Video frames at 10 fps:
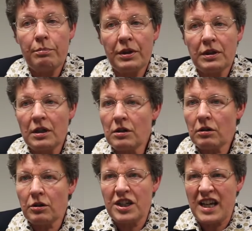But they're
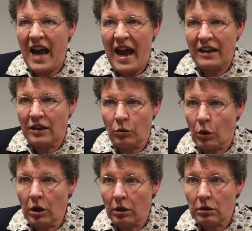not going to end the
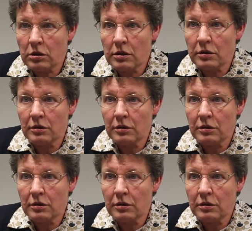world.